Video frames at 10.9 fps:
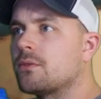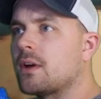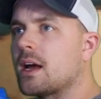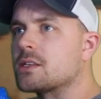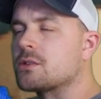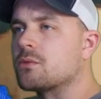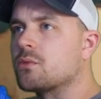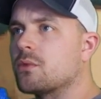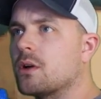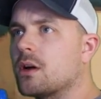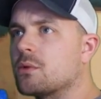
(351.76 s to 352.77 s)
Fast
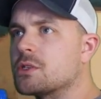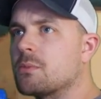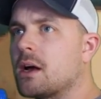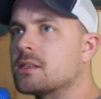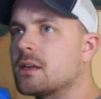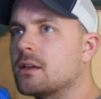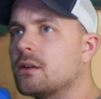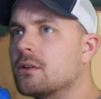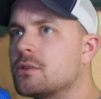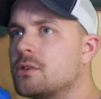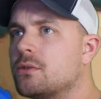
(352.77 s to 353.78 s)
response on
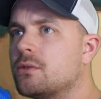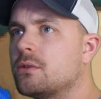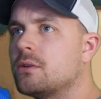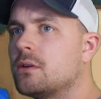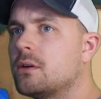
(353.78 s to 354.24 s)
here too.